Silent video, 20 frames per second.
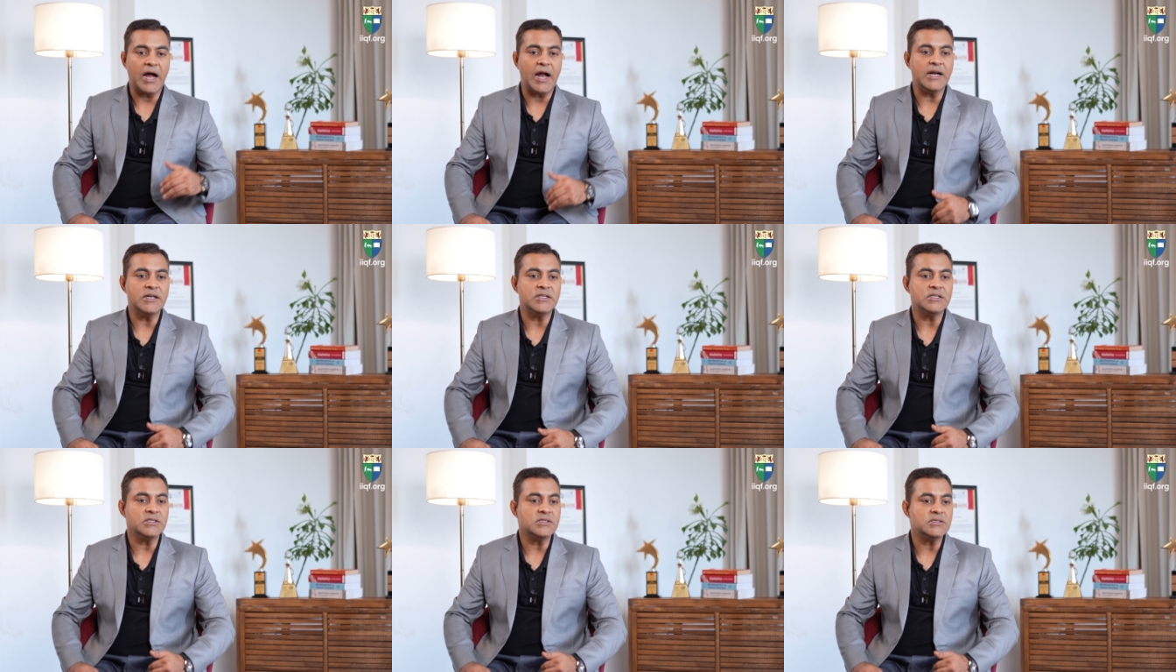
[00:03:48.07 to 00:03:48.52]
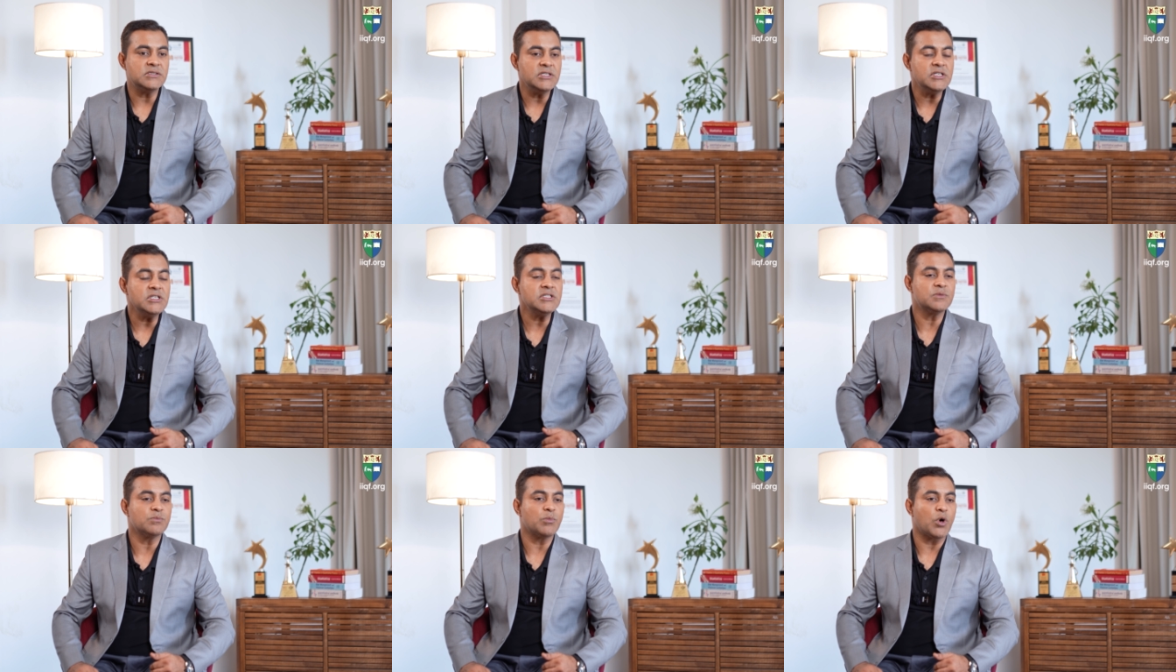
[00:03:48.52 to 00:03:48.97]
and uh,
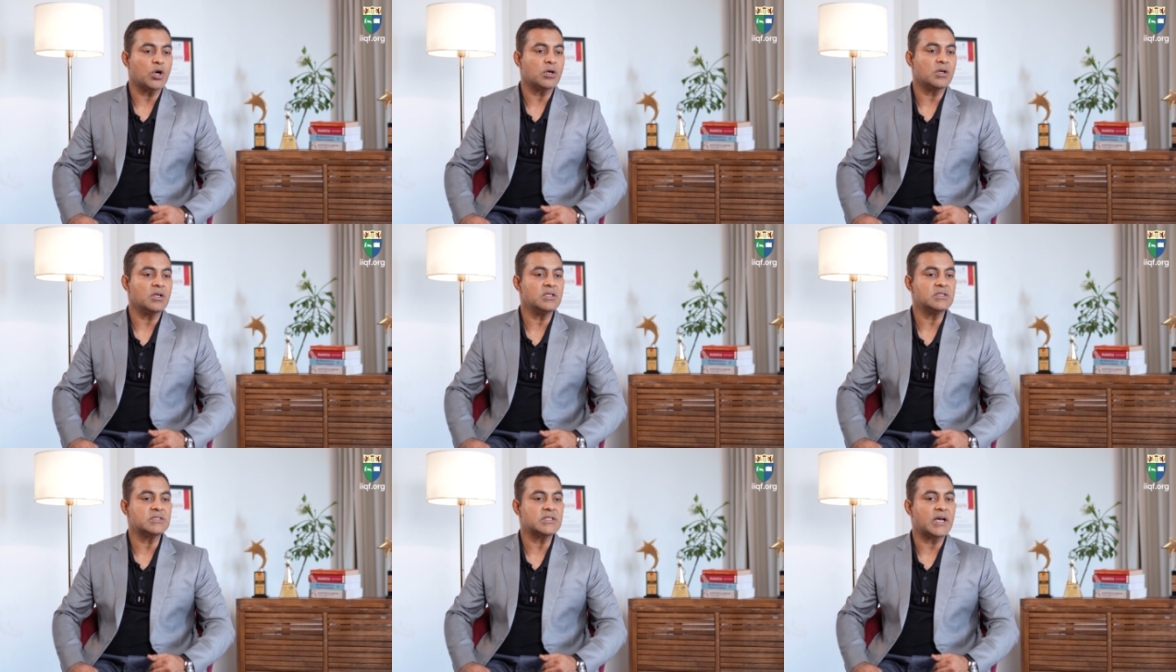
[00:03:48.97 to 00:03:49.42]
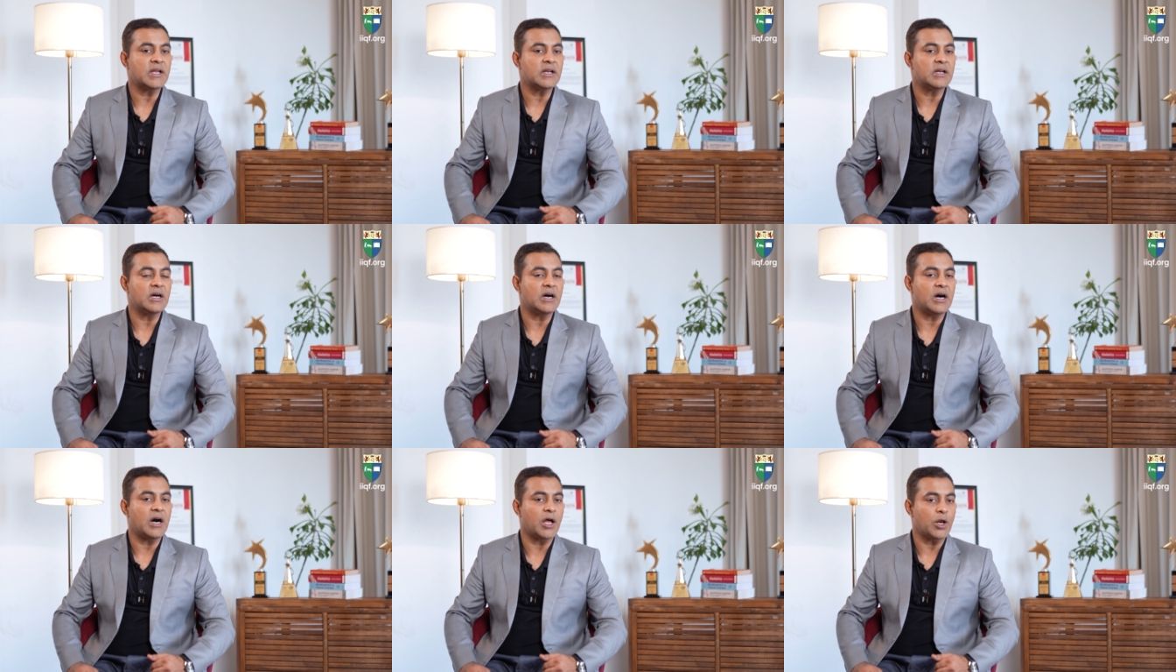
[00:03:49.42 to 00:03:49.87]
these models are
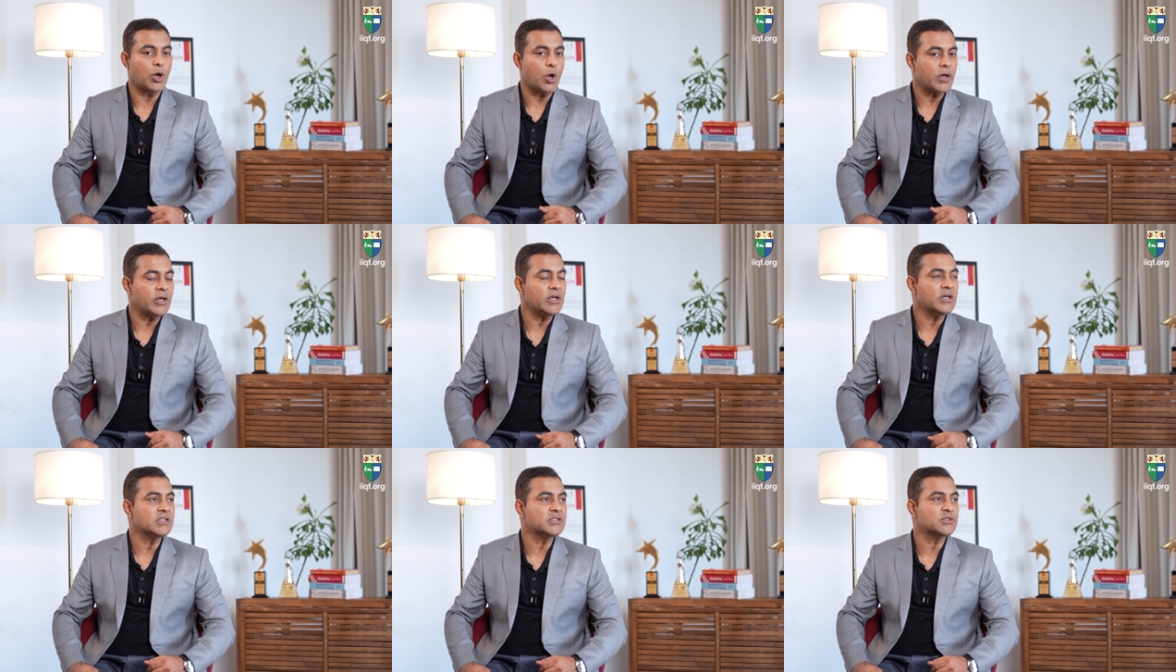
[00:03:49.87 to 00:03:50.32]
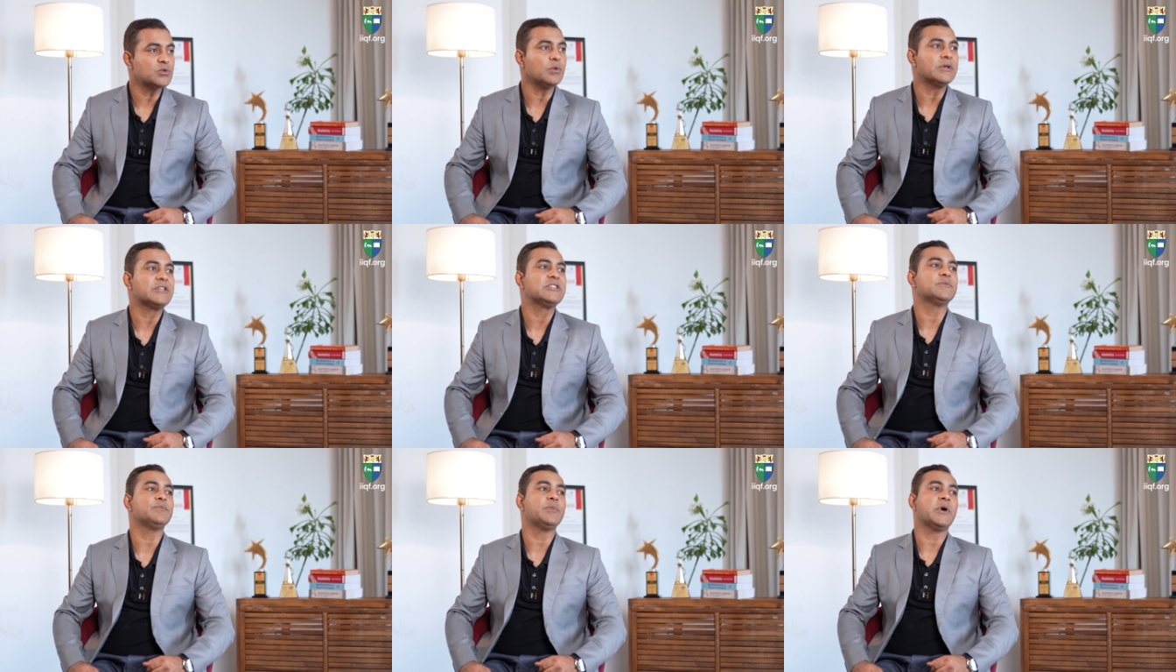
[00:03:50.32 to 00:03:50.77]
allowing us to
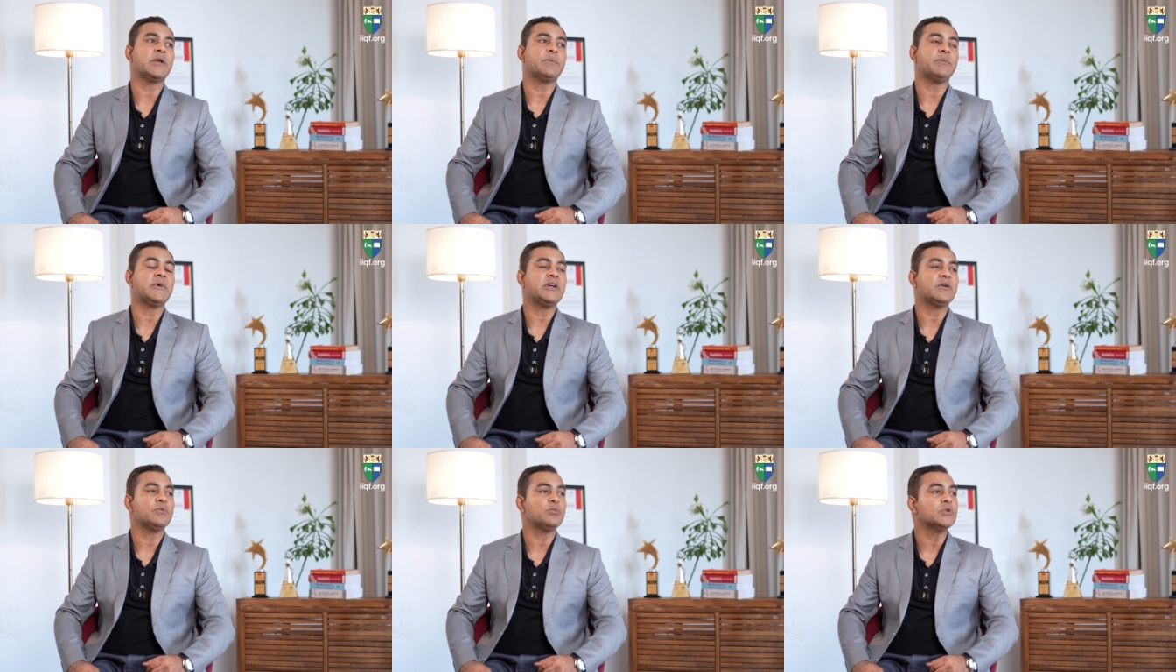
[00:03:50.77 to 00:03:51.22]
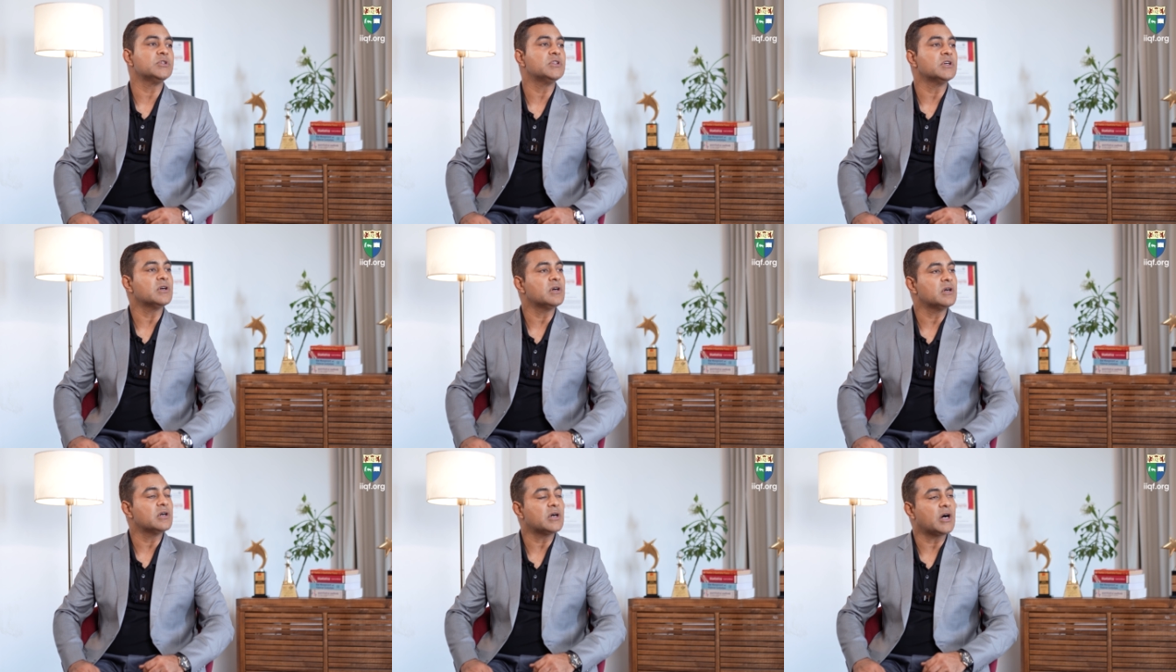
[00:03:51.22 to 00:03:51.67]
experiment
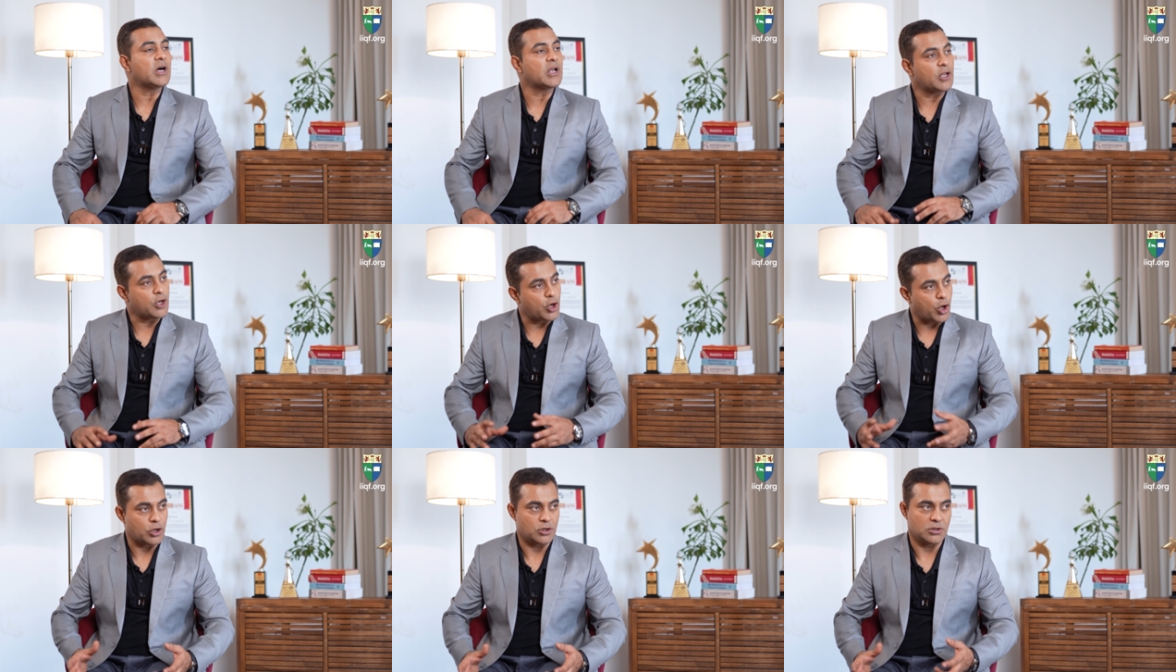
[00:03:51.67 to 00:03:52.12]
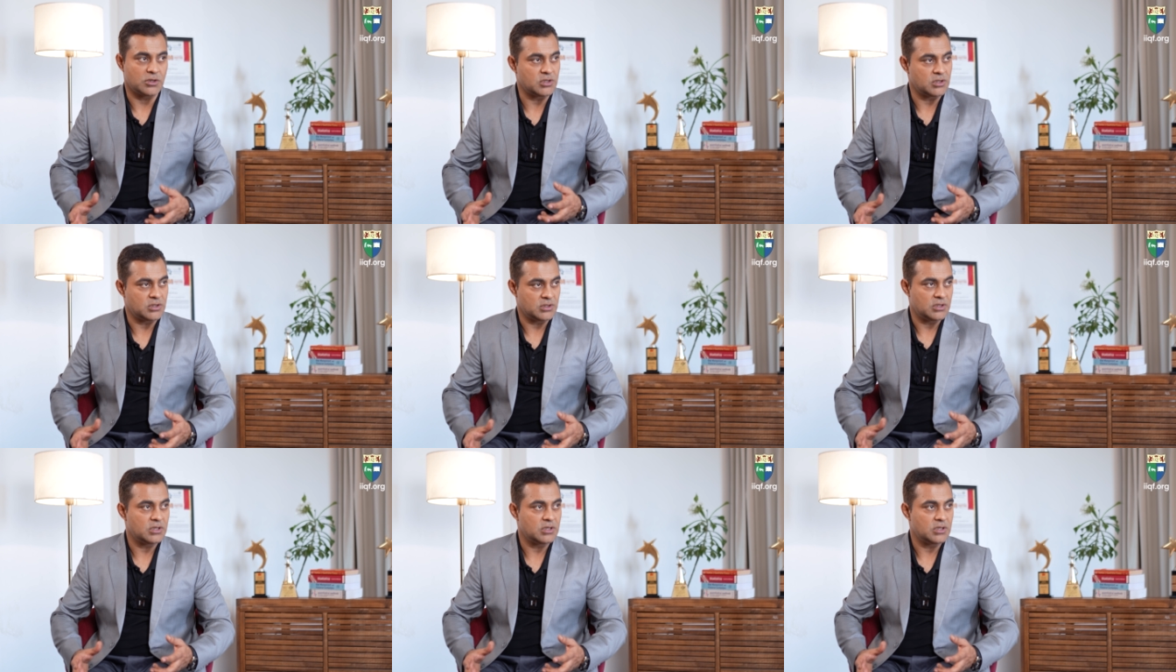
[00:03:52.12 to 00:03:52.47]
with a, a lot